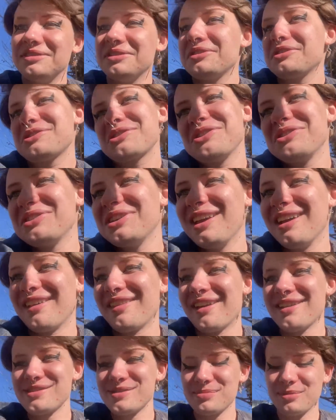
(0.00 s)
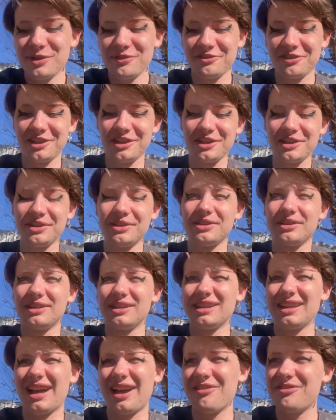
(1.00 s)
so, yeah, that's my video.
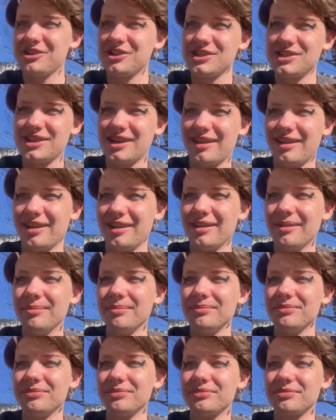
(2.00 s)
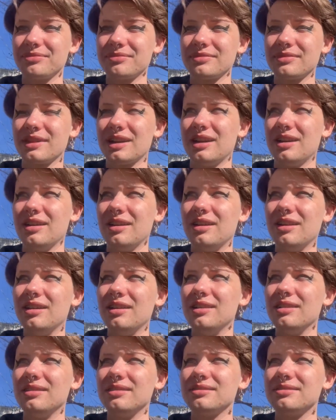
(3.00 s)
Have a good time. Uh,
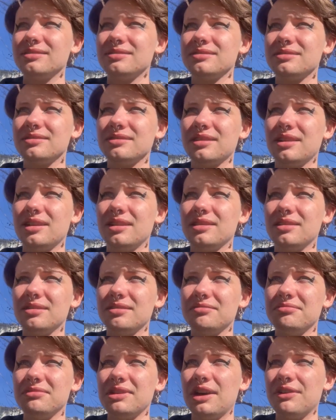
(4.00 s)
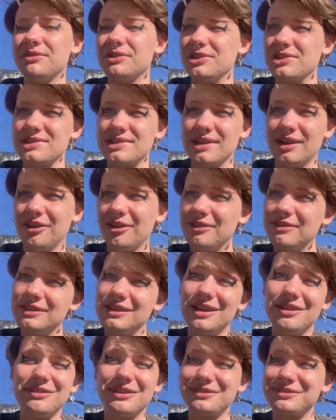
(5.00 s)
love yourself.
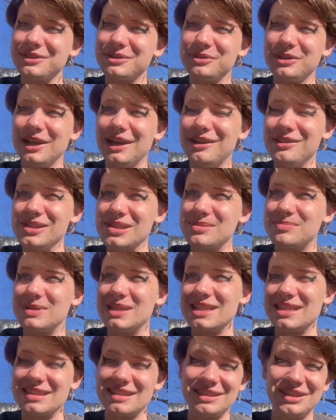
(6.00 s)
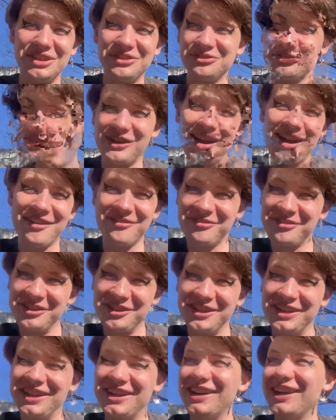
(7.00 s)
Love everyone else. Peace and love
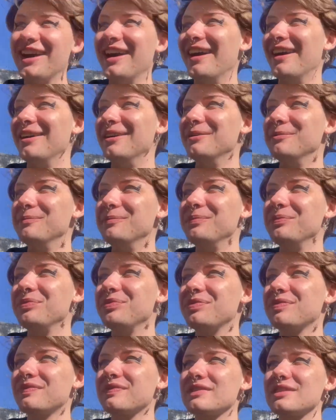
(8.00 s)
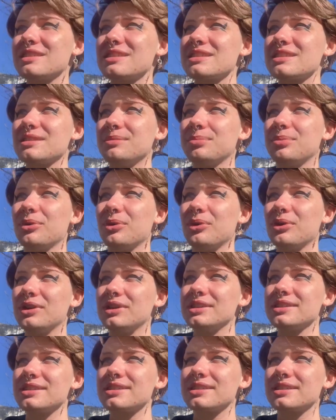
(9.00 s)
forever. Um,
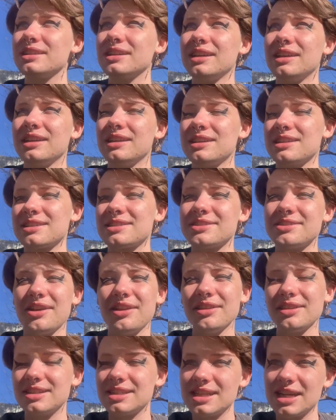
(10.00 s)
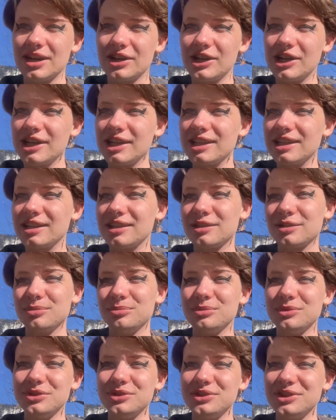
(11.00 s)
support solidarity,
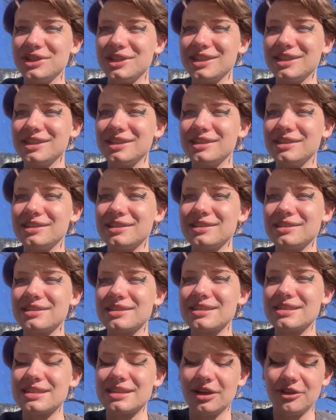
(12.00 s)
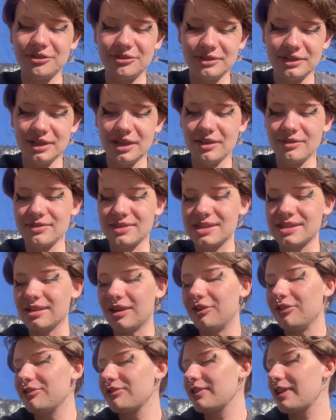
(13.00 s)
community, self-love,
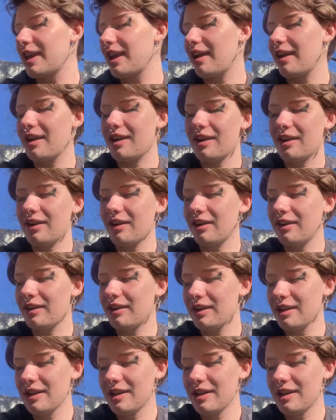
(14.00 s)
self-care,